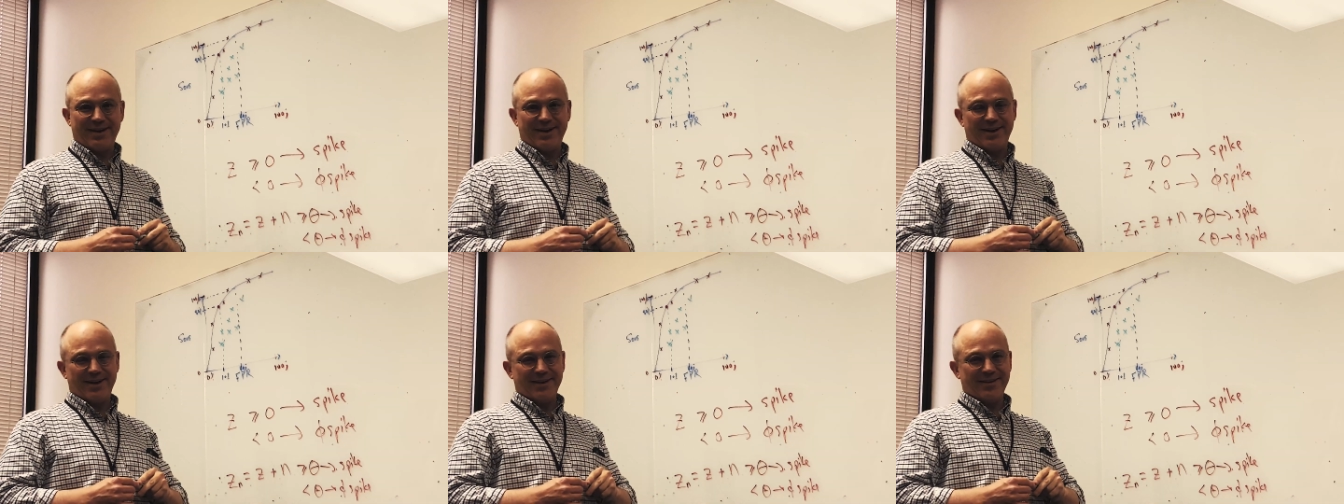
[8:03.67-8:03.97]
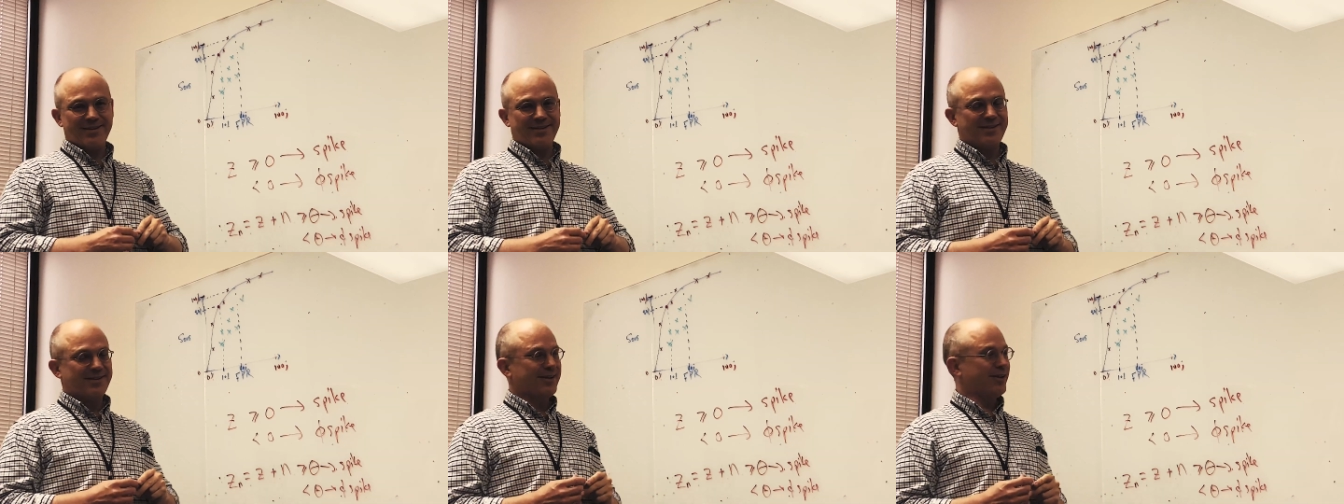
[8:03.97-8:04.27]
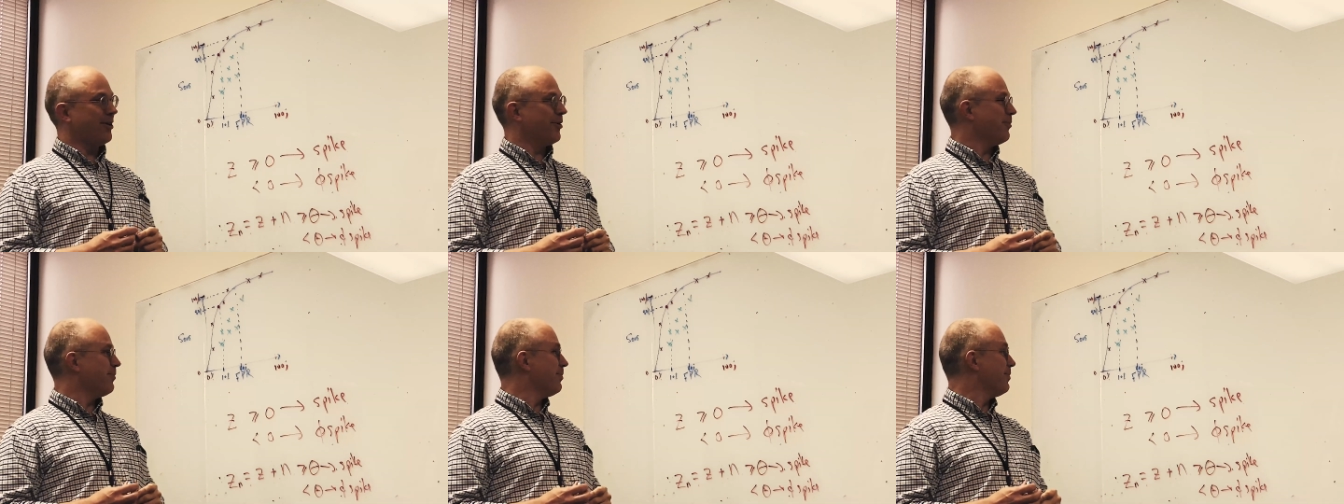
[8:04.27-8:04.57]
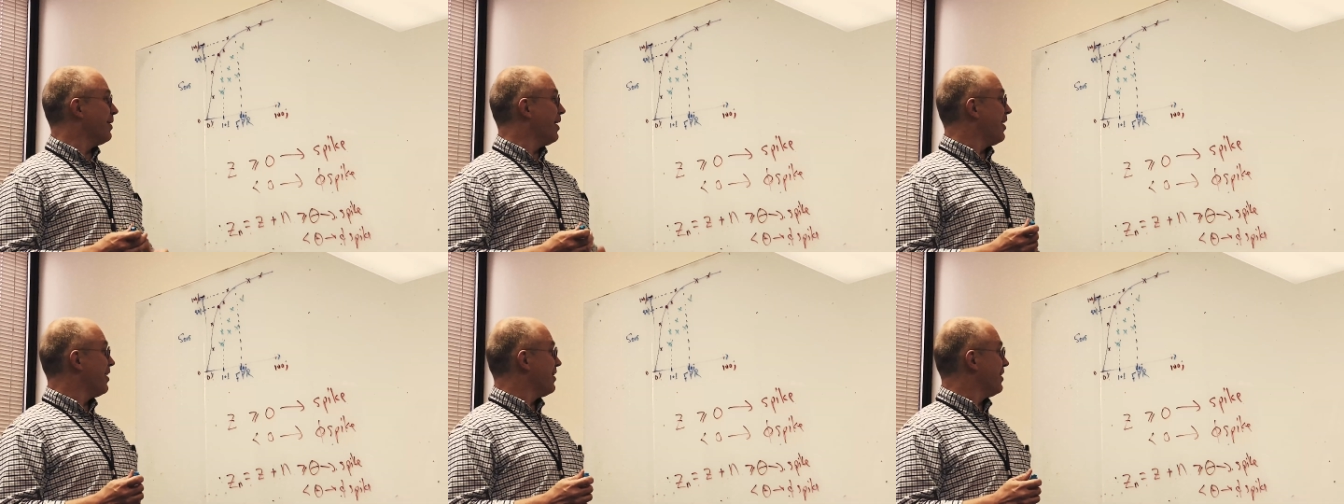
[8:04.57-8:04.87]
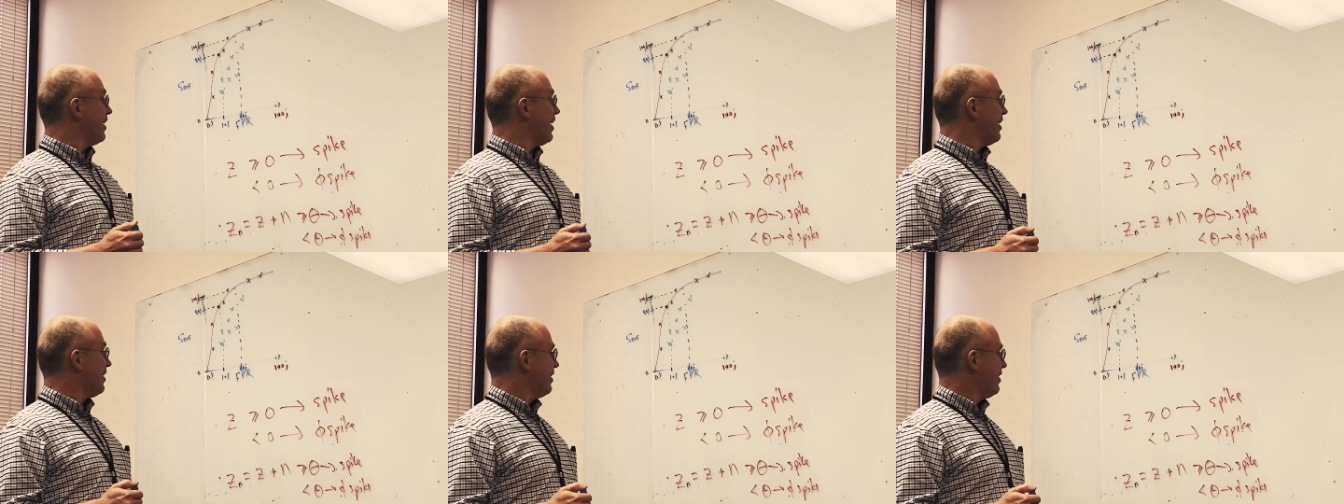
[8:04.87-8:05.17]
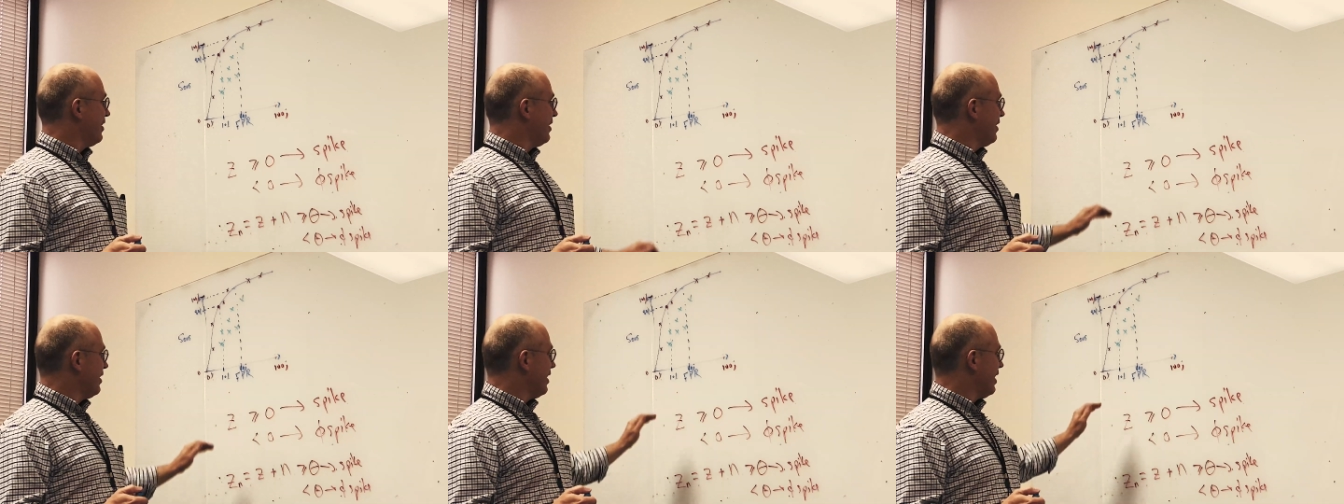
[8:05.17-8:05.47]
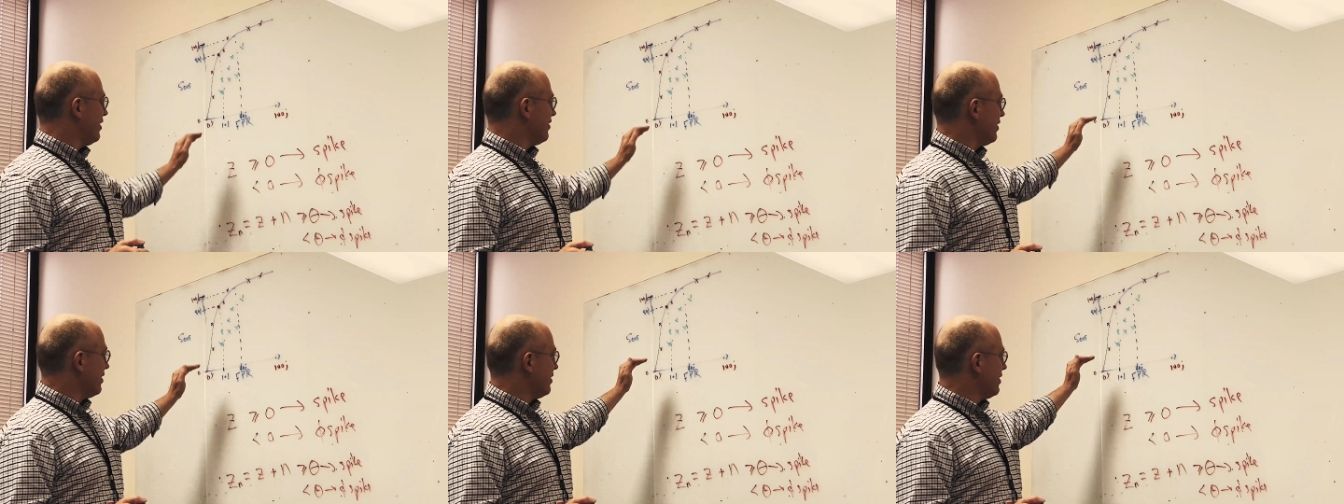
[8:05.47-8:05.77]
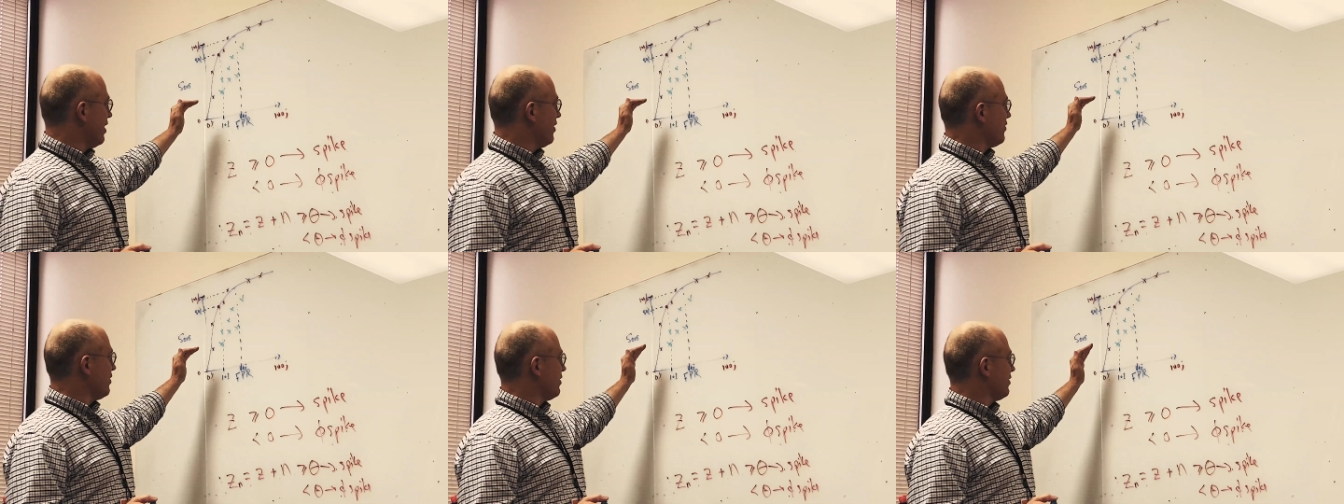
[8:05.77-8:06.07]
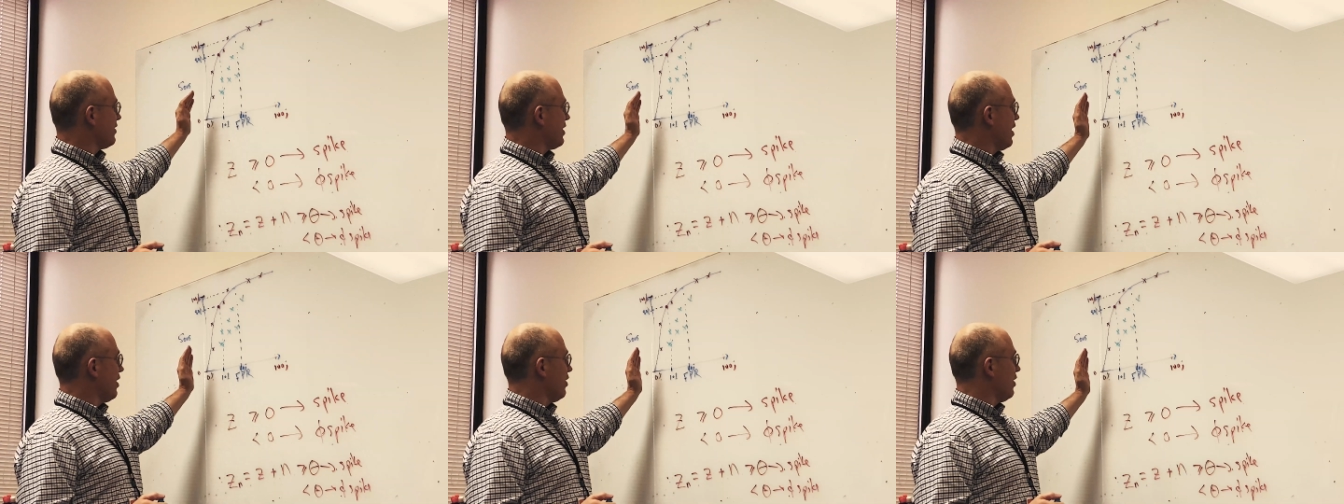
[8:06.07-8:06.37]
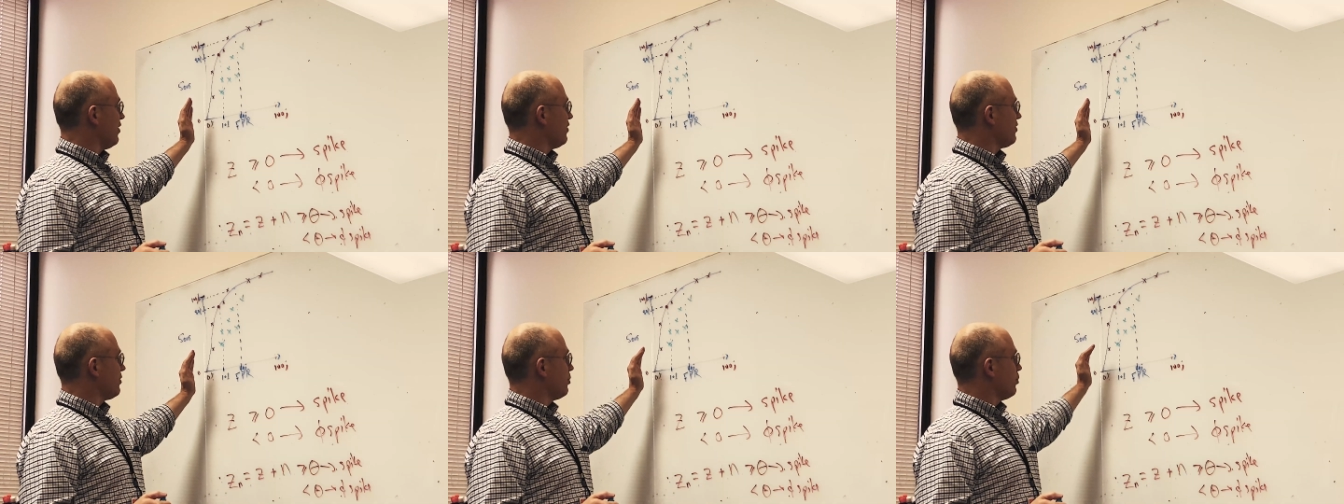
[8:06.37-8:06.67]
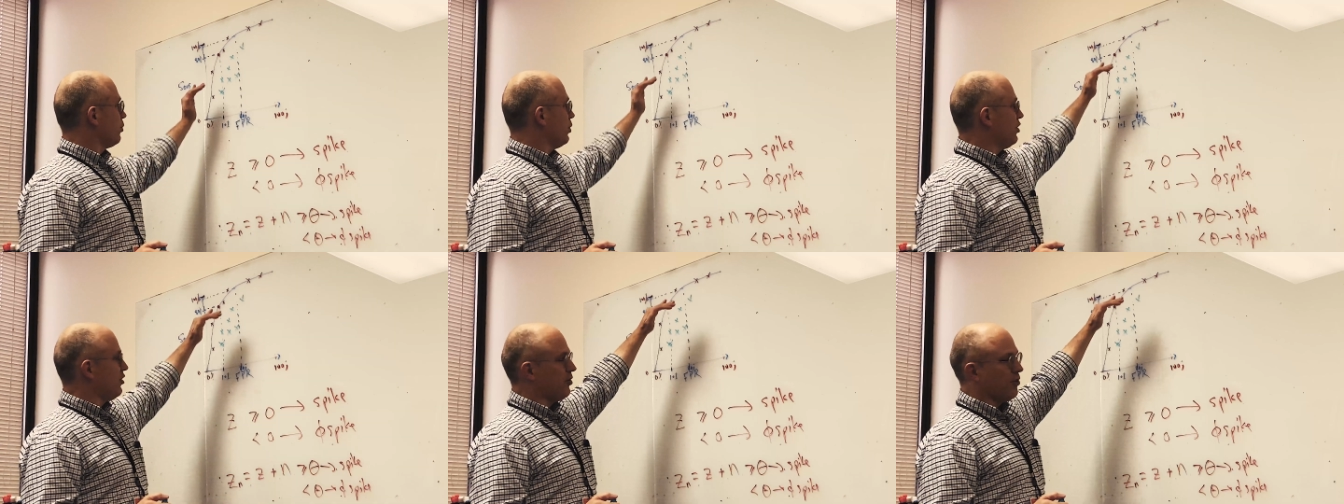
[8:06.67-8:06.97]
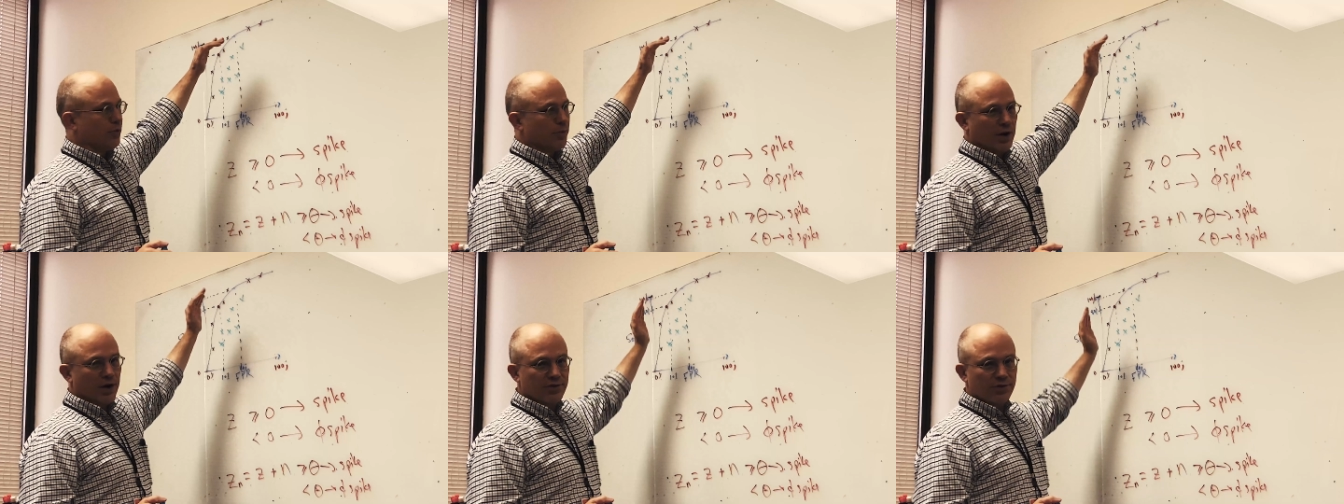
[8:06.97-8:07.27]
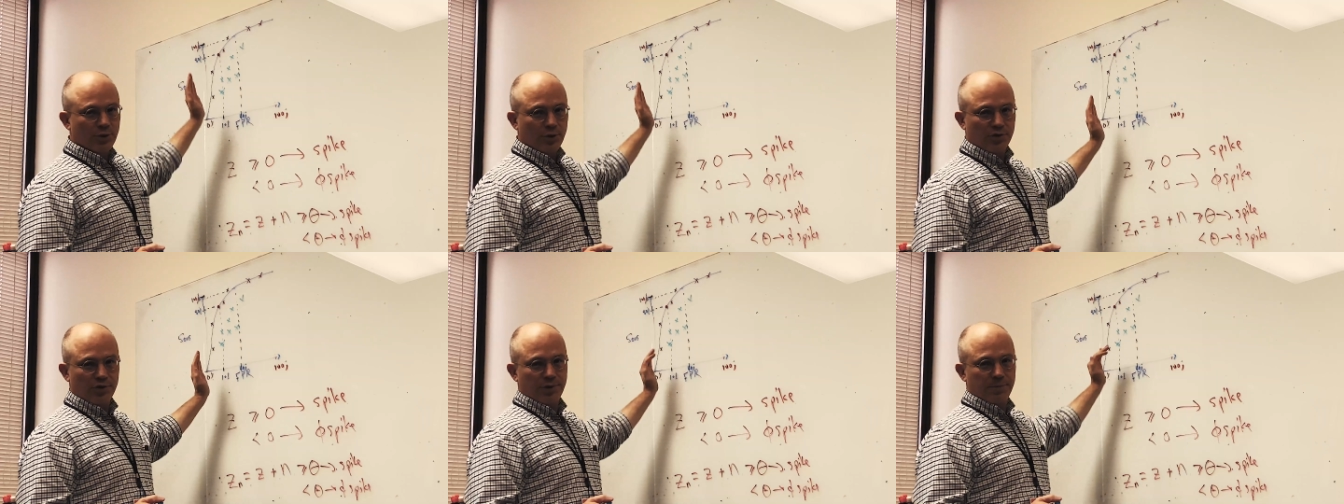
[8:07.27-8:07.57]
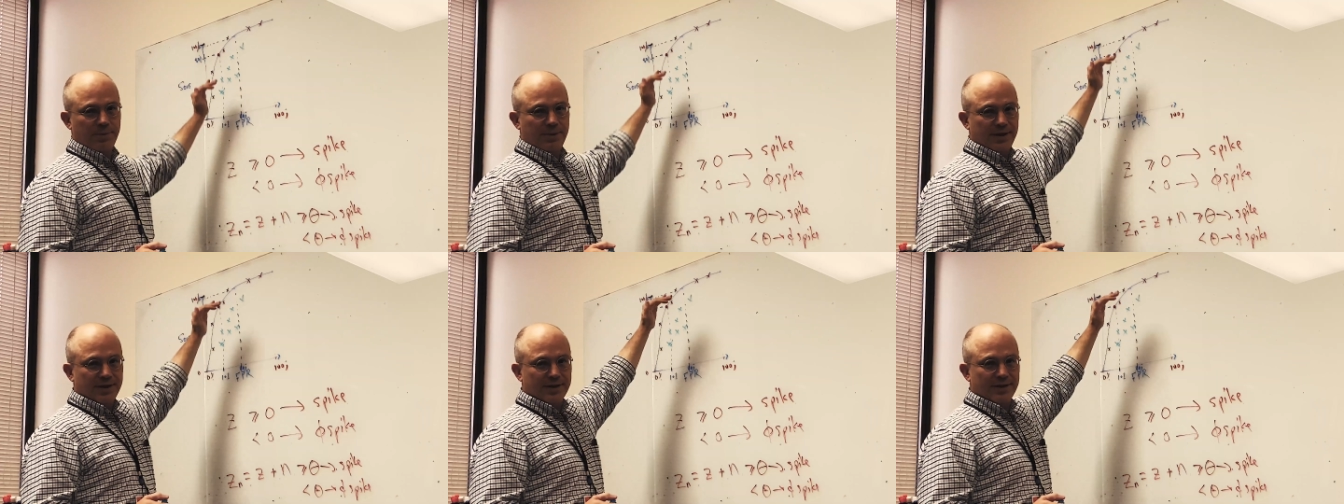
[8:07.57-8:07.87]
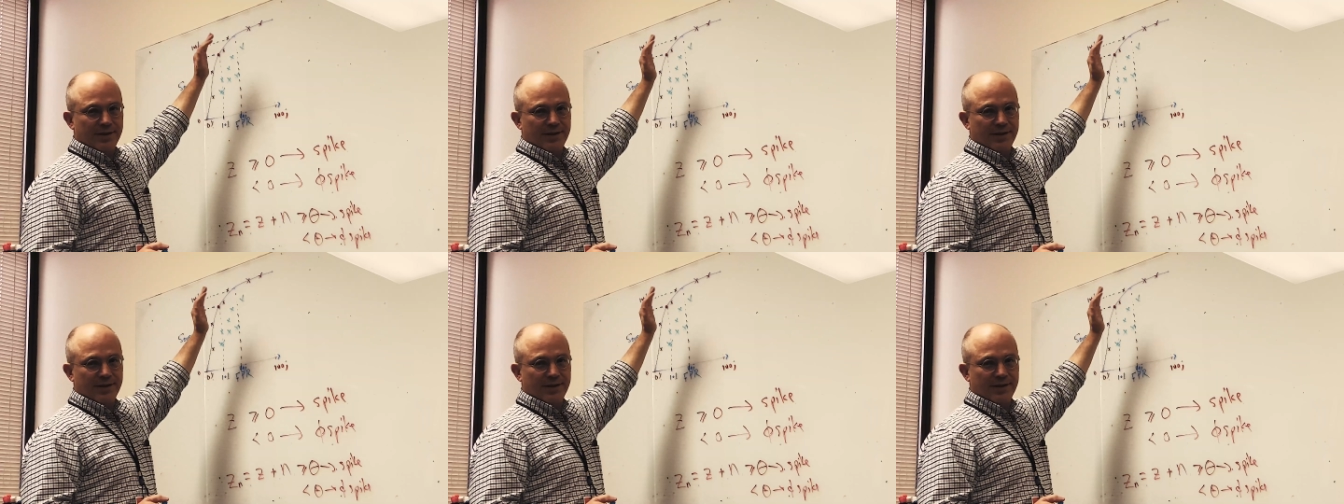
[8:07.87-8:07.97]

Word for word: uh, you know, not yet, mm-hmm. is it doesn't tell us which threshold to pick.